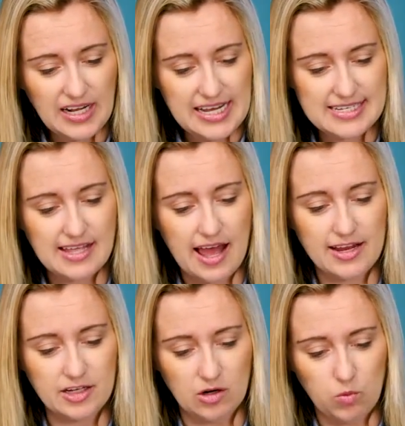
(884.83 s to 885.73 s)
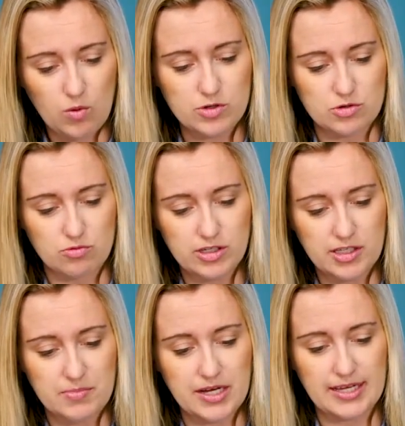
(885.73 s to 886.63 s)
is that, what was
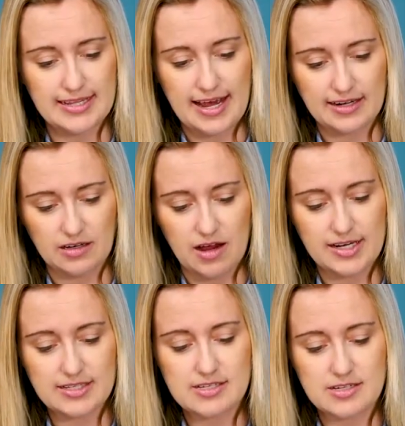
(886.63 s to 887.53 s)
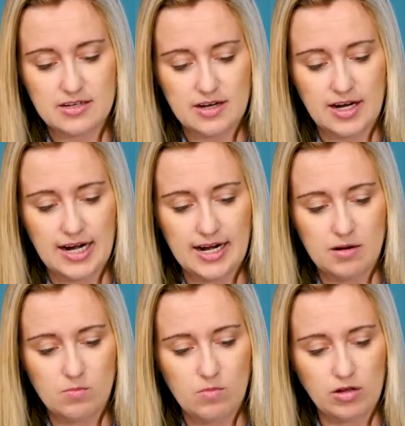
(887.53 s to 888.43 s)
really big in the headlines
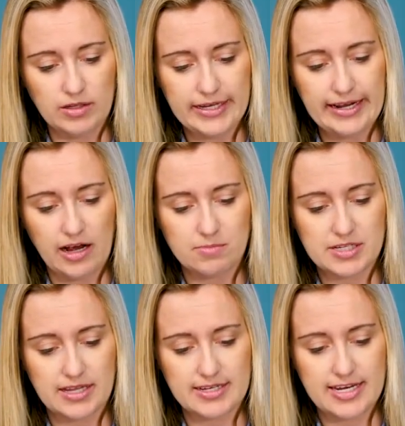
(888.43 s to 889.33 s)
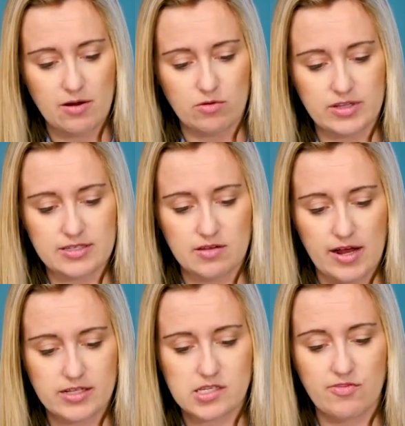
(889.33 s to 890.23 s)
leading up to that day where these
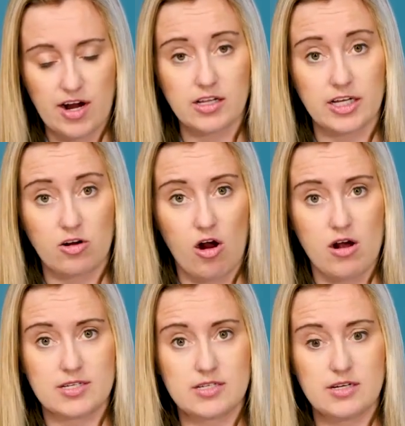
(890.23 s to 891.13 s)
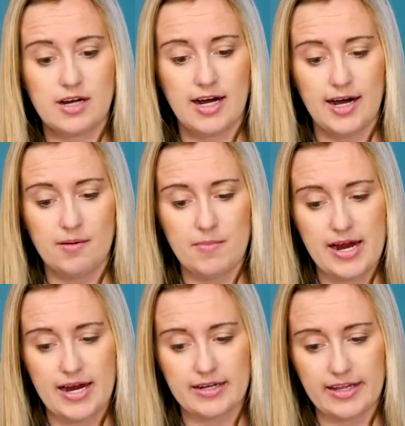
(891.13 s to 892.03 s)
lines finally crossed,
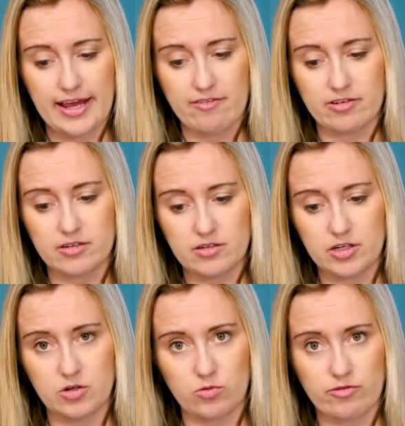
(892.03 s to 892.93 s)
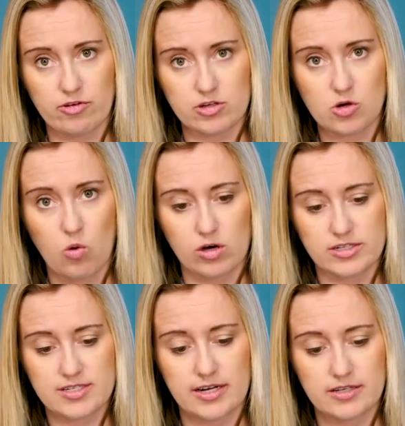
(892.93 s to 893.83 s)
and they haven't, reversed course
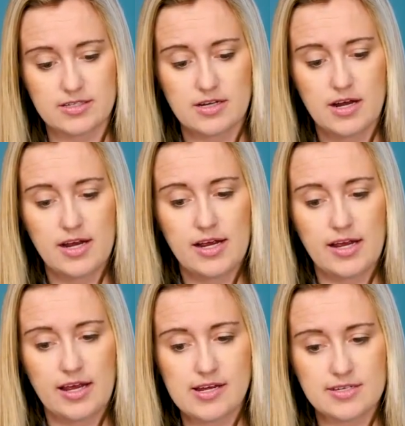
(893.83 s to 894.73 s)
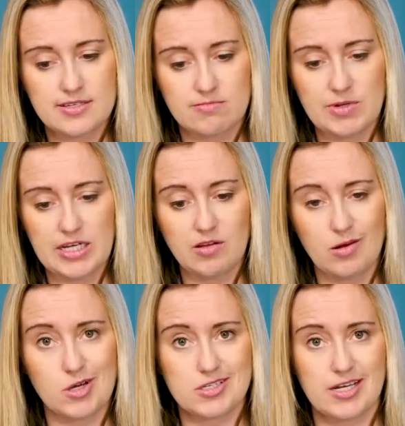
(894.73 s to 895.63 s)
since, is
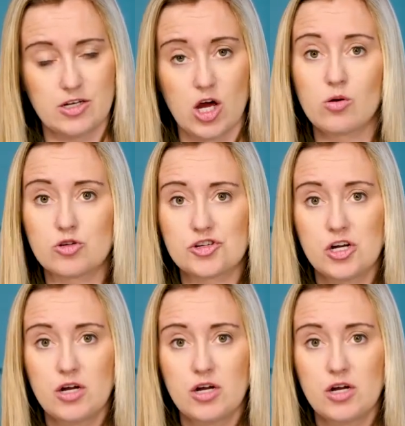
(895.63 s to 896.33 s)
Elon Musk and Doge.